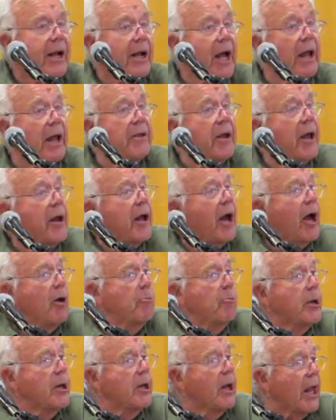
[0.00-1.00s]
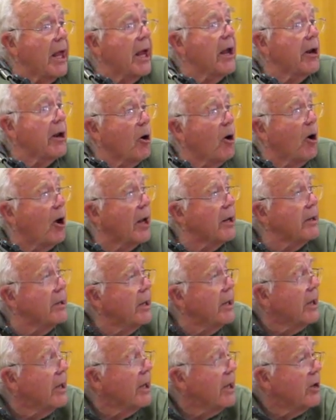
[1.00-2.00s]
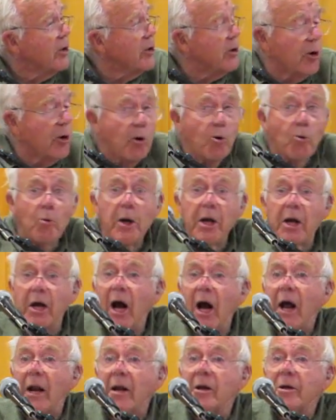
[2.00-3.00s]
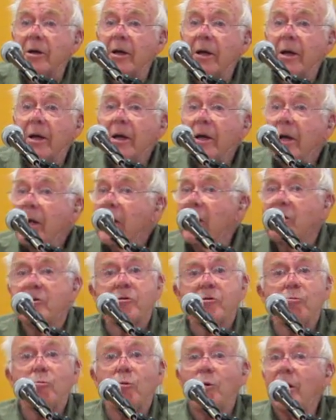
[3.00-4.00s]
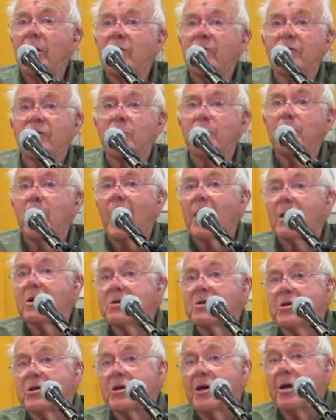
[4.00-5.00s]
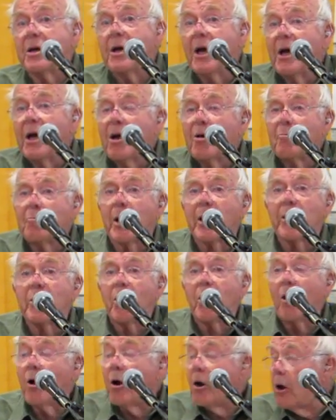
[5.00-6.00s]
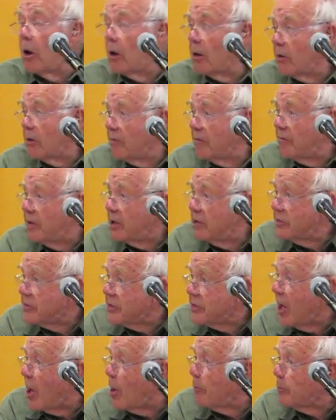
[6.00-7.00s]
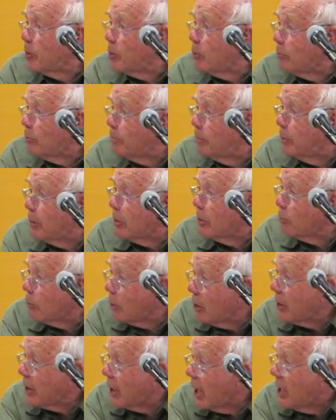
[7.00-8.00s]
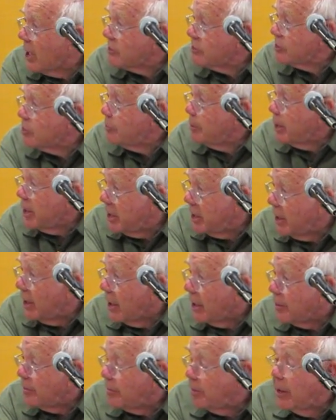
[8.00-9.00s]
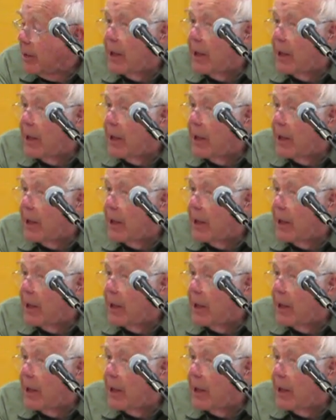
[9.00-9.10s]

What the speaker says: And then I would lay it on. You know, we got it. It's a wonderful policy, but all of this damnable work has to be done.